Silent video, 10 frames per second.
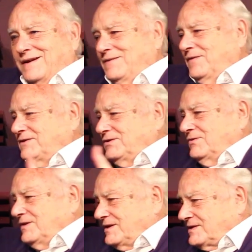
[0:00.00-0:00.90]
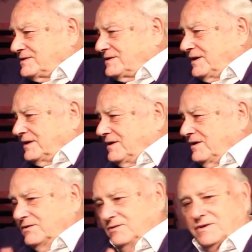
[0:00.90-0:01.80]
And if I do this, I
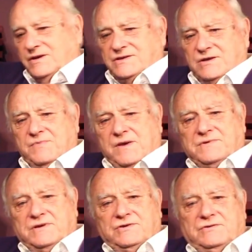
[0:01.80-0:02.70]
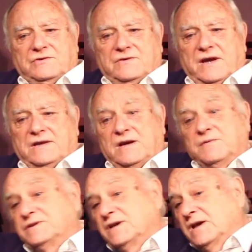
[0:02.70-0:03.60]
can't do this. So perhaps I should do that. And I
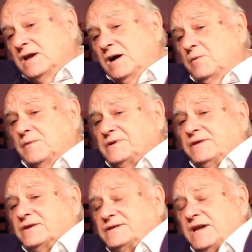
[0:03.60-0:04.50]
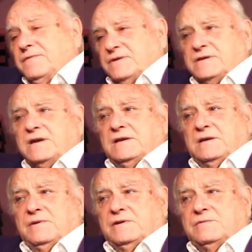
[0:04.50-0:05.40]
was under 7,
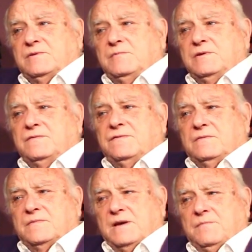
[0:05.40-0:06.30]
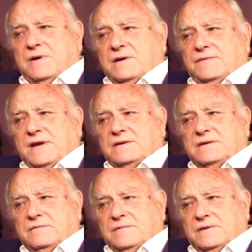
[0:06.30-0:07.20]
certainly, because we moved from that part of
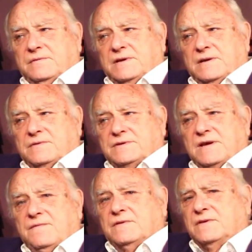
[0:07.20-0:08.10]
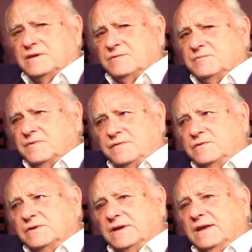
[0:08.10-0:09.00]
London when I was 7, and this was
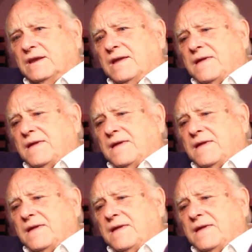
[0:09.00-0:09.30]
before then.